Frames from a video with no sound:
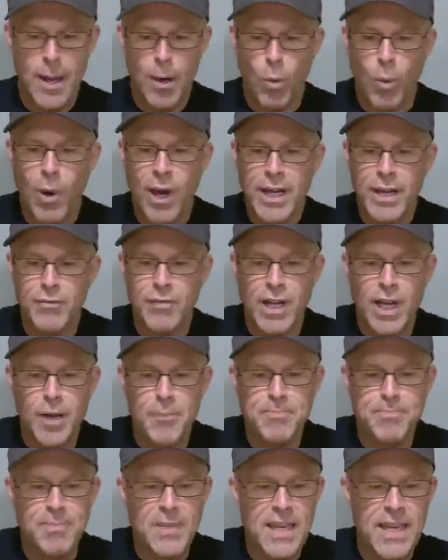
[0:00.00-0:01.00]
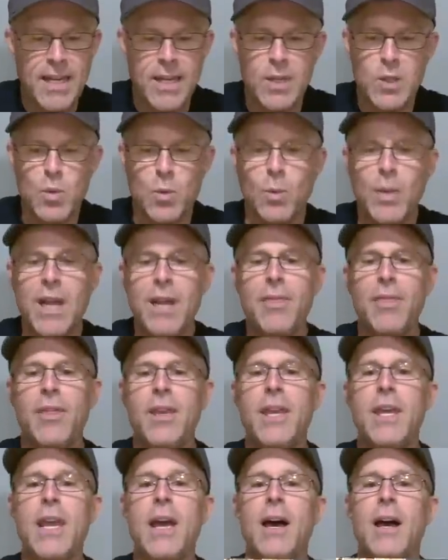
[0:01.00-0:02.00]
One of them is with
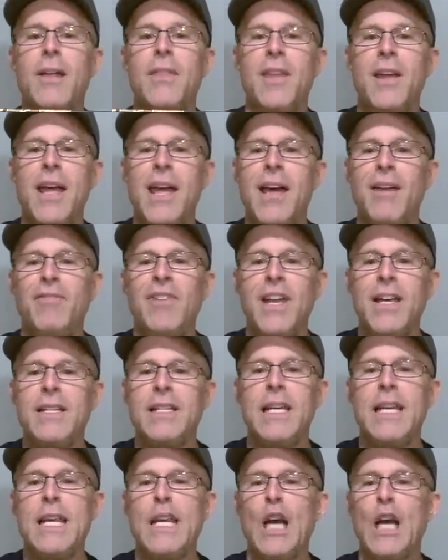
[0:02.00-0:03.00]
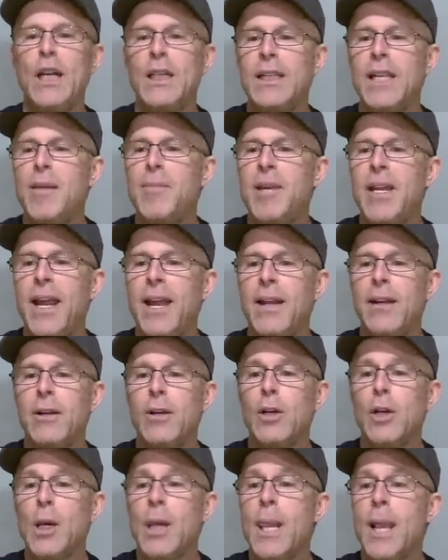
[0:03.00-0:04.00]
the FAD
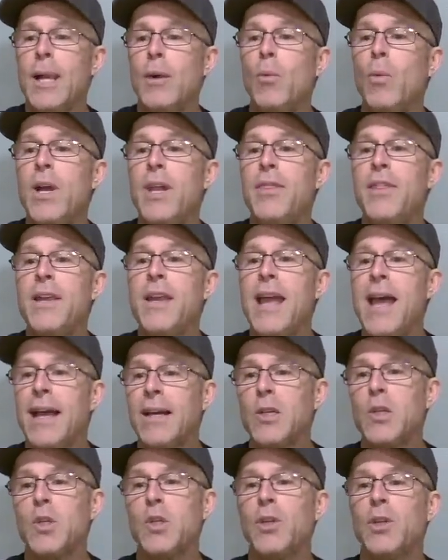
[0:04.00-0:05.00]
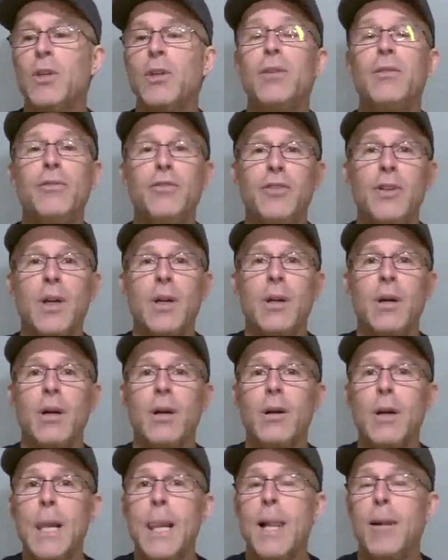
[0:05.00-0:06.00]
eliminator with the external
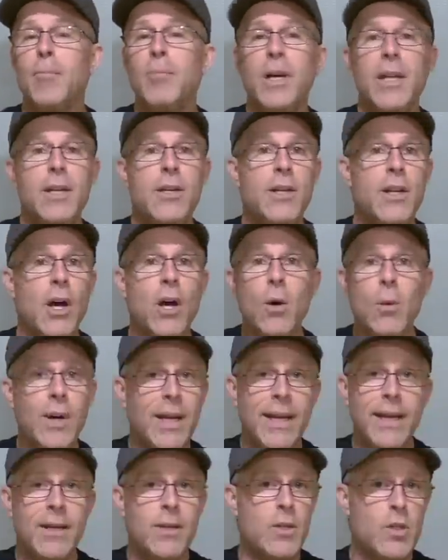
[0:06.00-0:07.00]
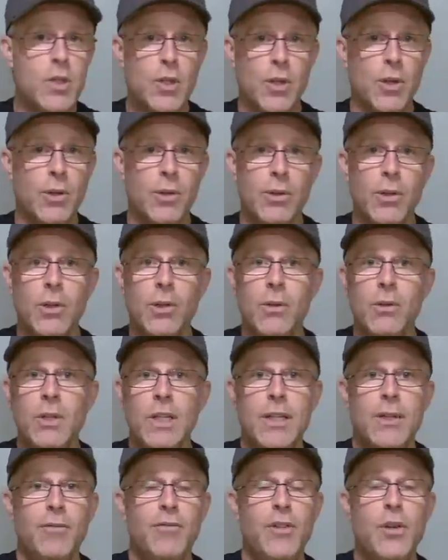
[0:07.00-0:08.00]
footer, but no
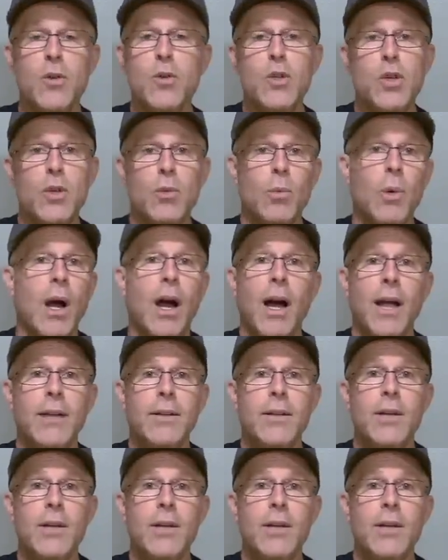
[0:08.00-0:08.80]
internal fusion rod.